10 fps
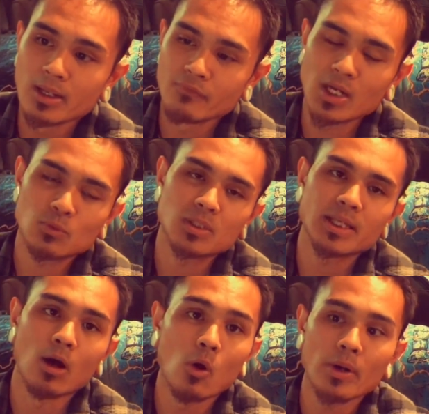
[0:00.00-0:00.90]
If you guys want to
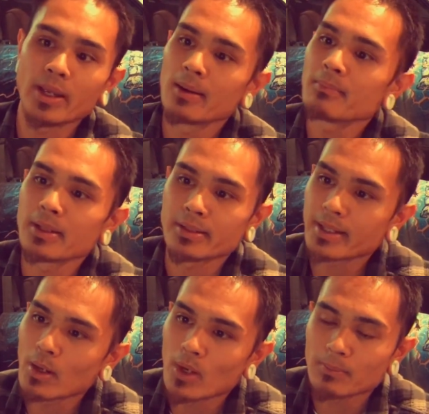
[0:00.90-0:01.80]
say OEM, then
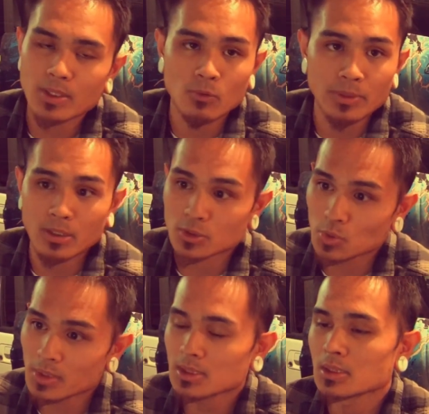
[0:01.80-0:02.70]
KYB will be in a
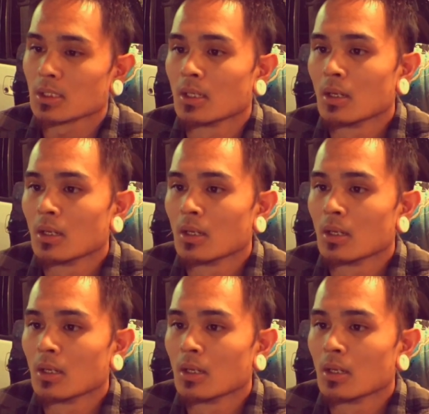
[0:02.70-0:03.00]
choice.